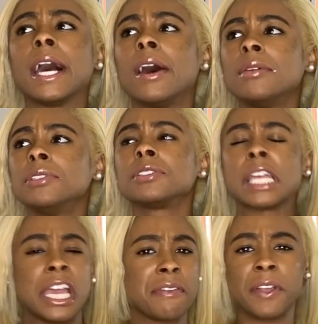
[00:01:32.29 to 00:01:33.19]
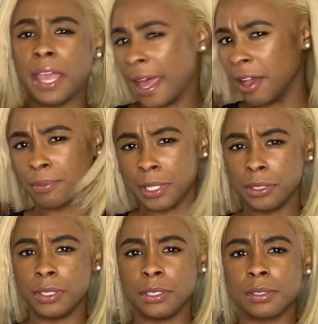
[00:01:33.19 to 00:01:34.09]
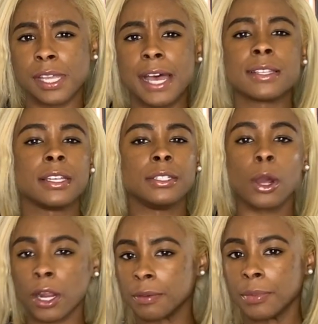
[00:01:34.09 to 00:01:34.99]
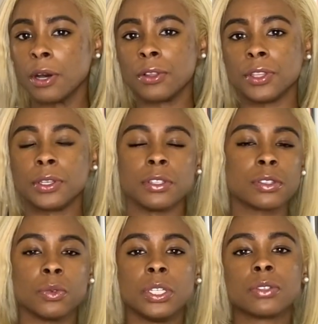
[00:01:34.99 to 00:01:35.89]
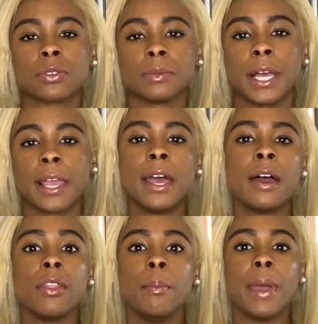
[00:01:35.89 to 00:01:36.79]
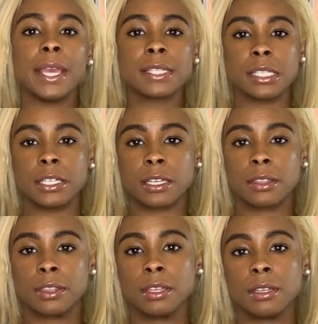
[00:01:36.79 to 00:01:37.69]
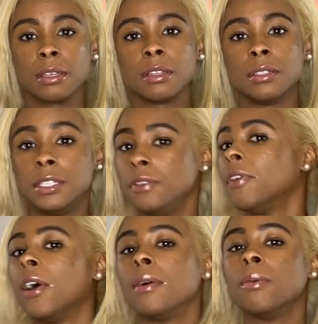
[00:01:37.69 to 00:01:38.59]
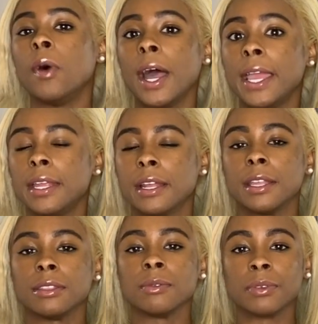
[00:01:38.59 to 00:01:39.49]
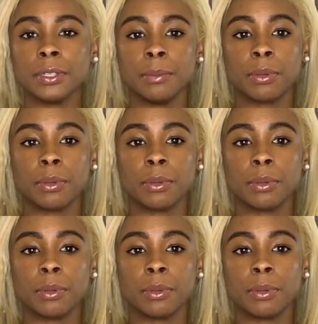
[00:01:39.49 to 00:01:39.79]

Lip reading: almost every app that you use has a dark mode that you can switch from like the basic, the default white and the really